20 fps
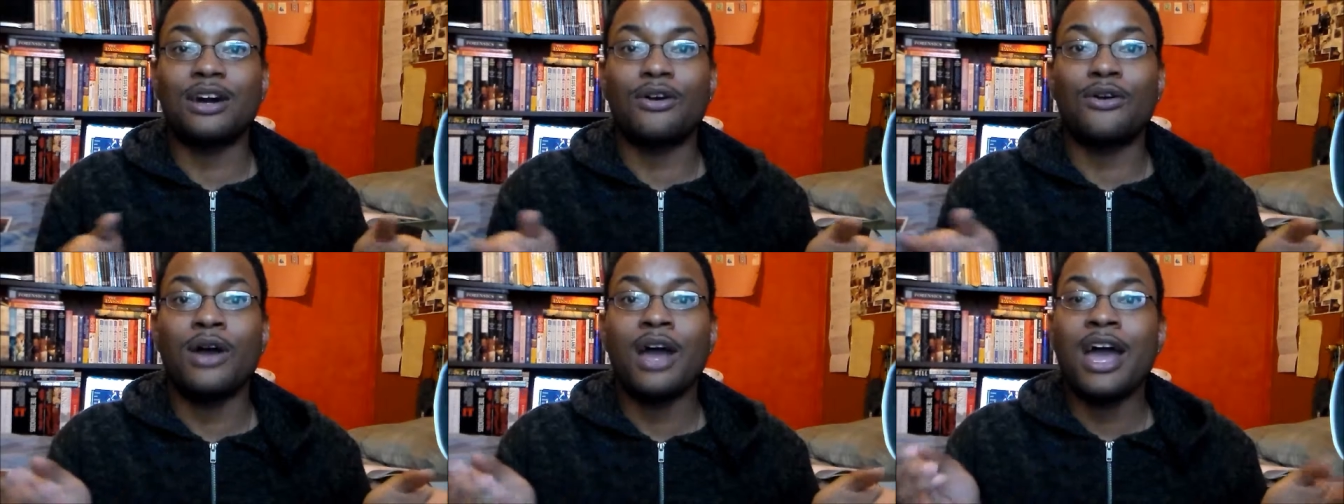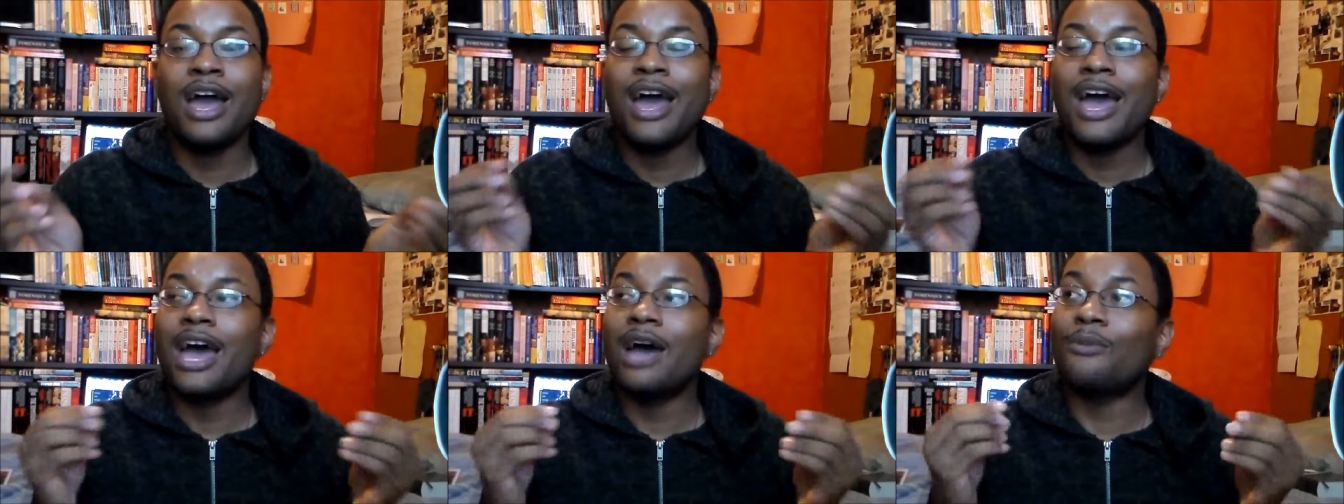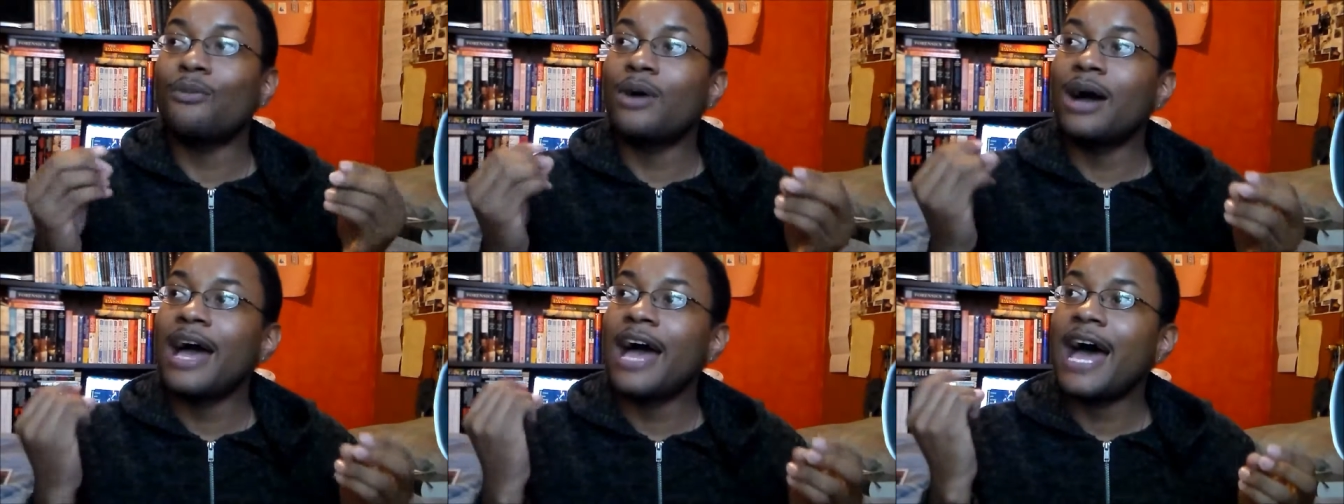ago,
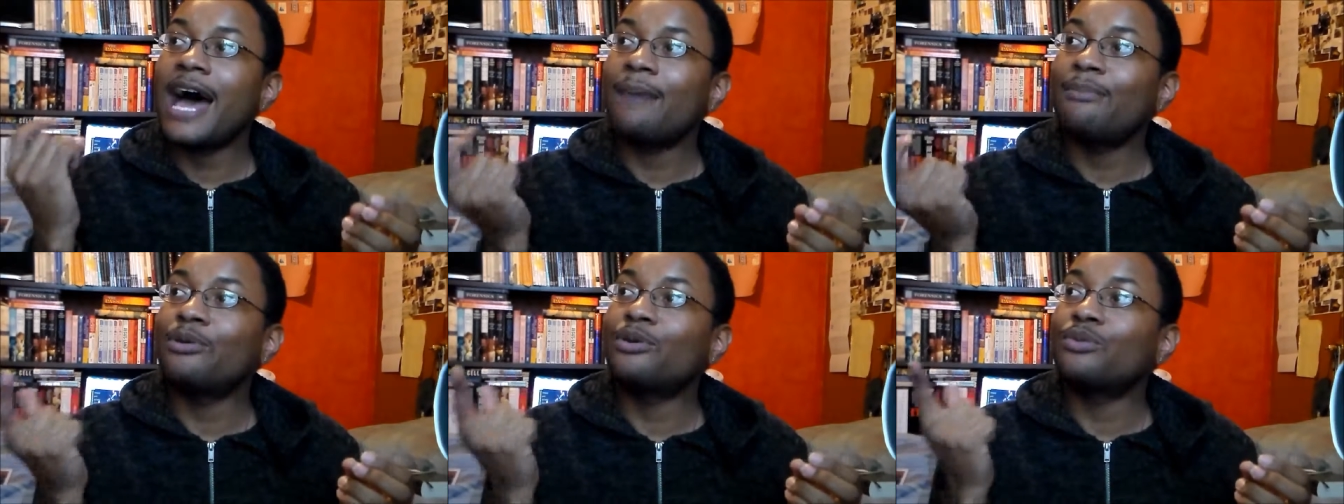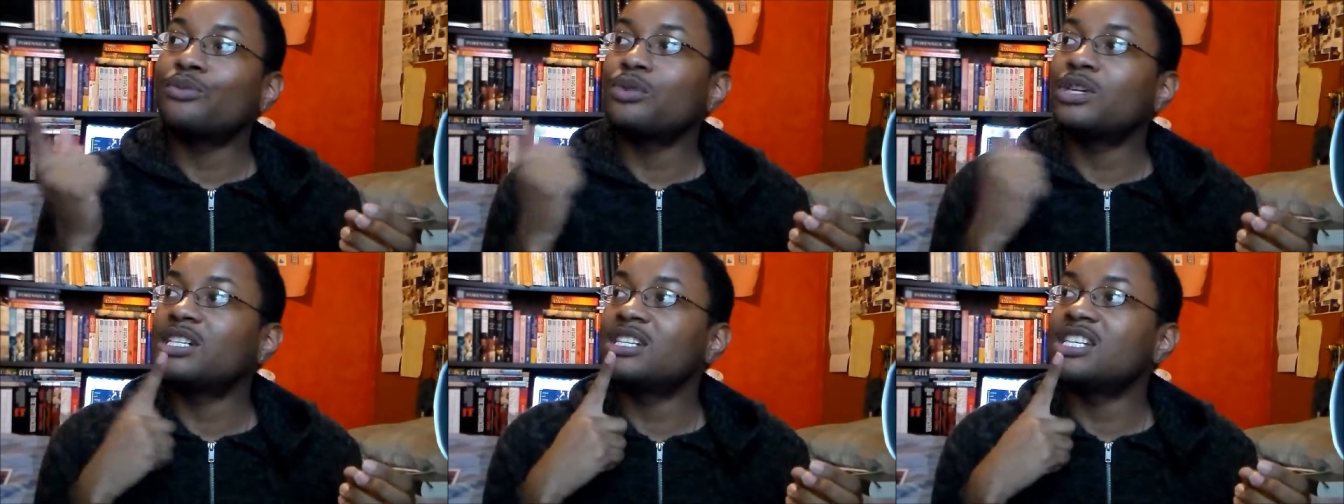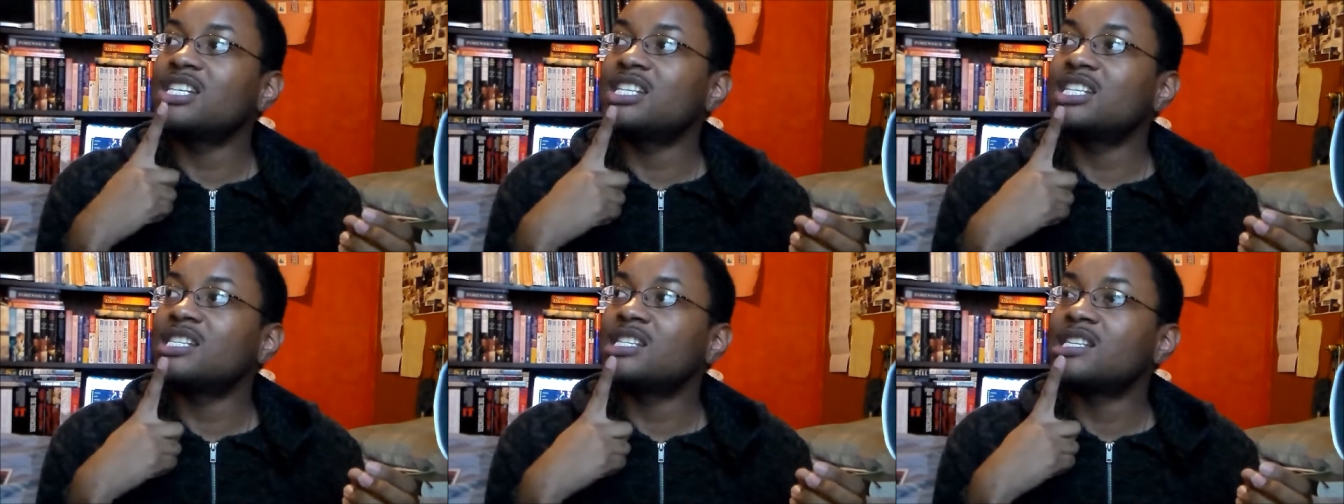and what happened
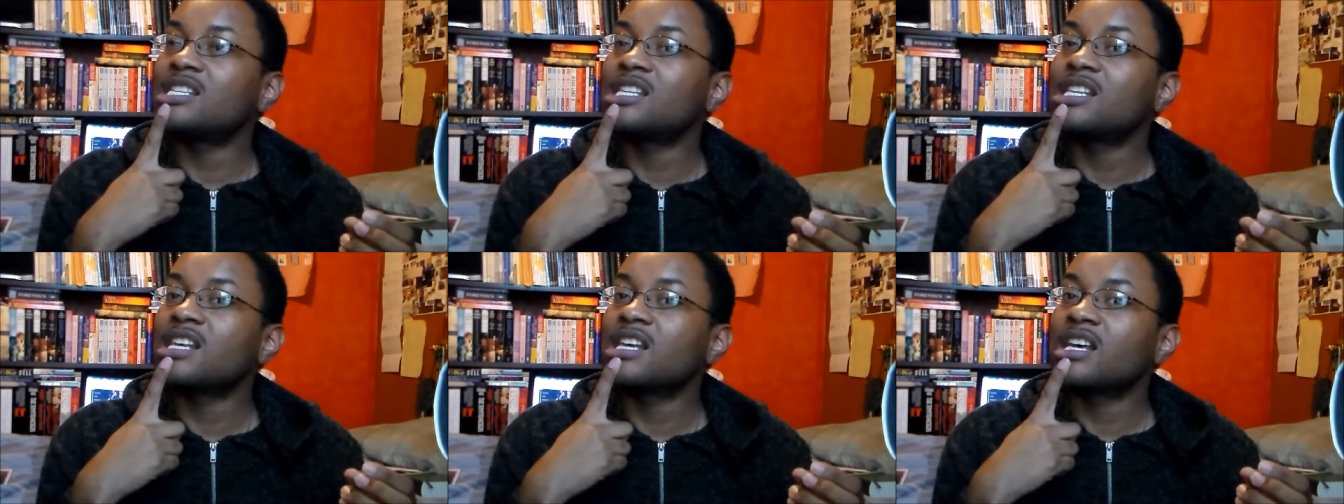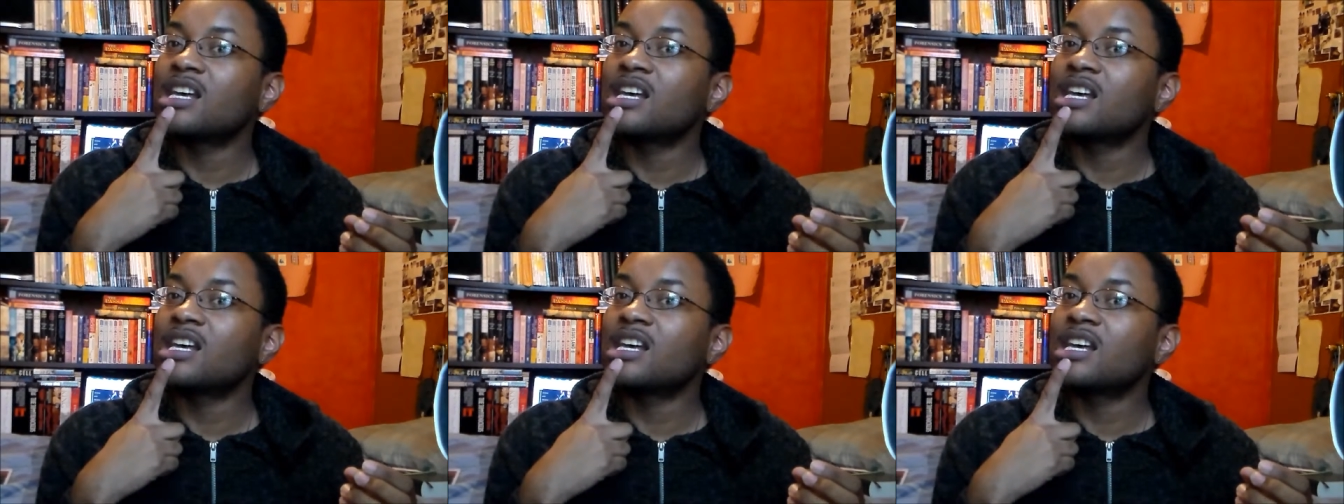was